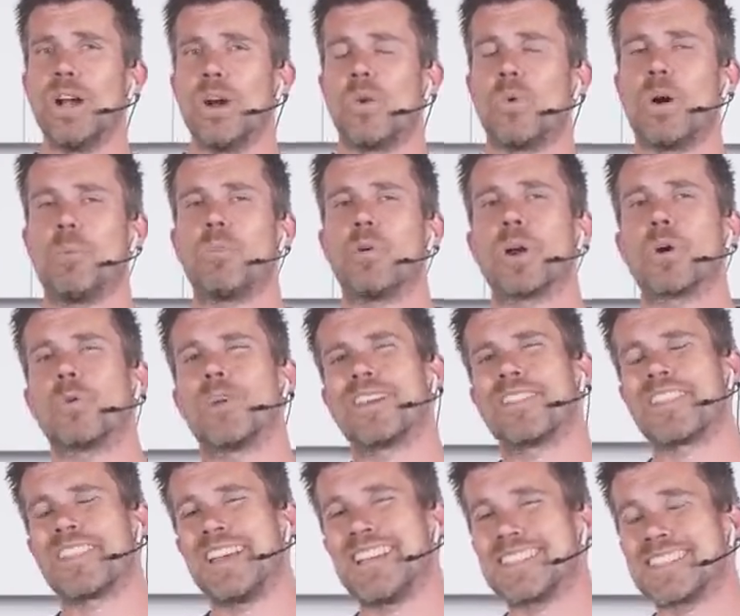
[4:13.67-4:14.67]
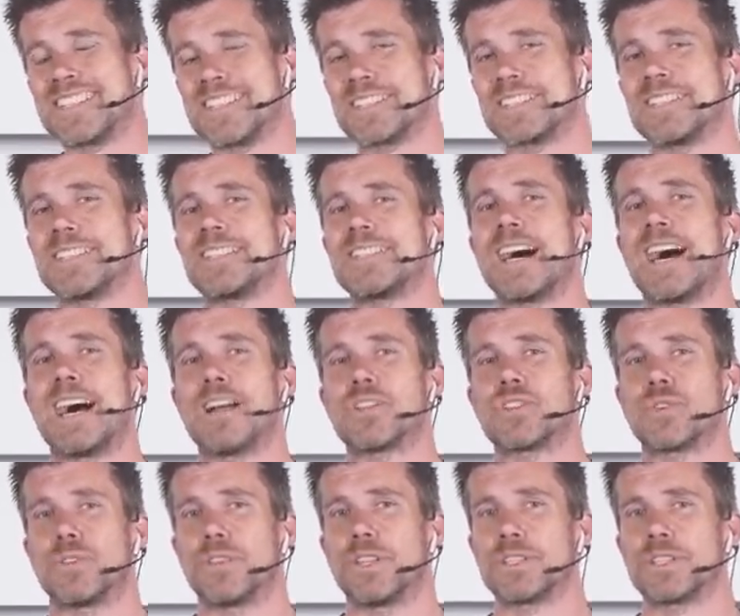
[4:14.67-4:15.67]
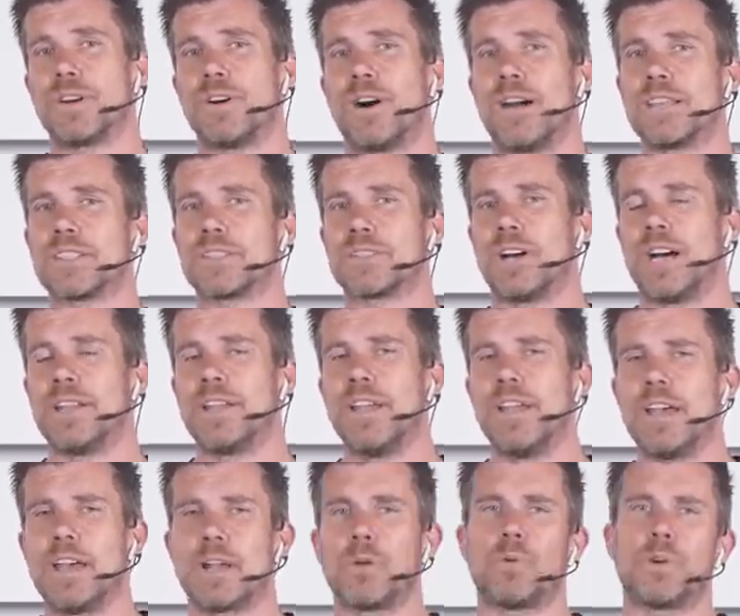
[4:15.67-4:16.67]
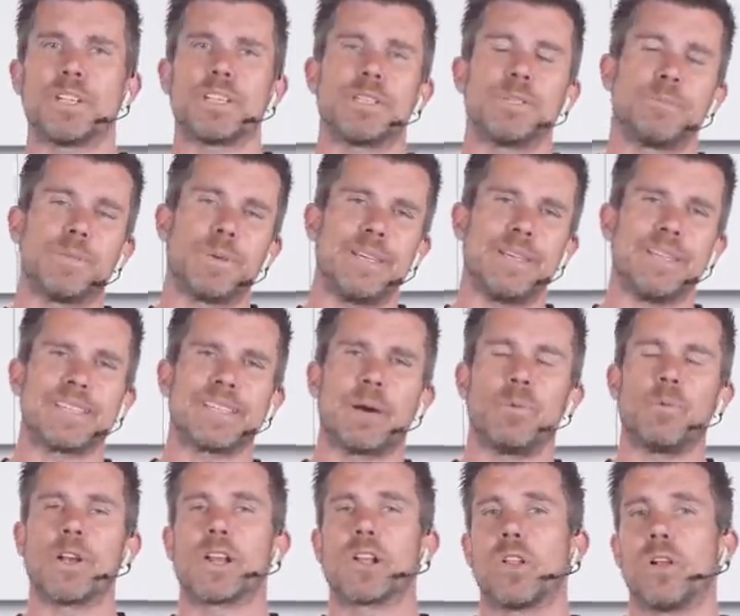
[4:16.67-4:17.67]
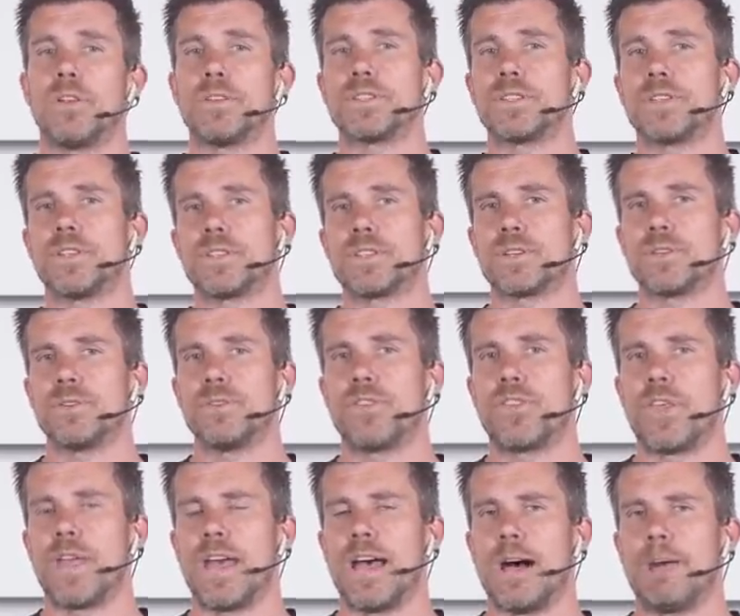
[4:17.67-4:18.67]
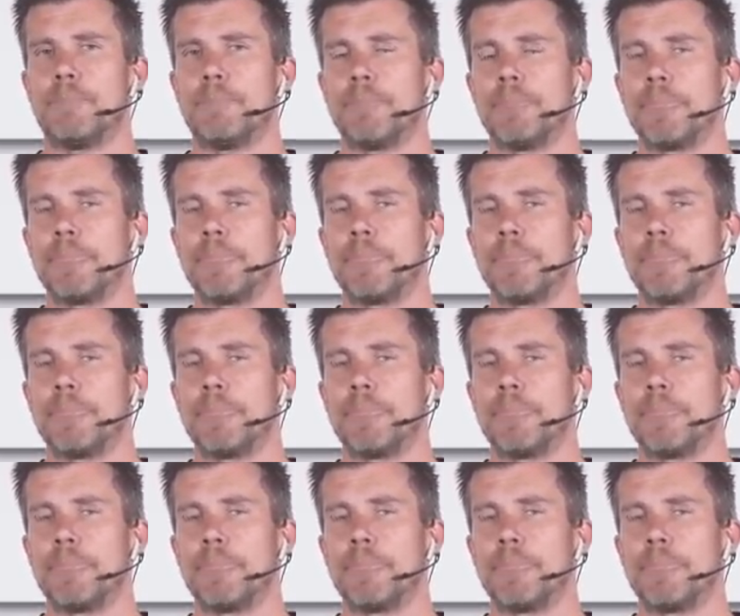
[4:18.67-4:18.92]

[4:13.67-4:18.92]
1.1 thou is just a touch on the tight side, and I wanted to be somewhere closer to 2 thou.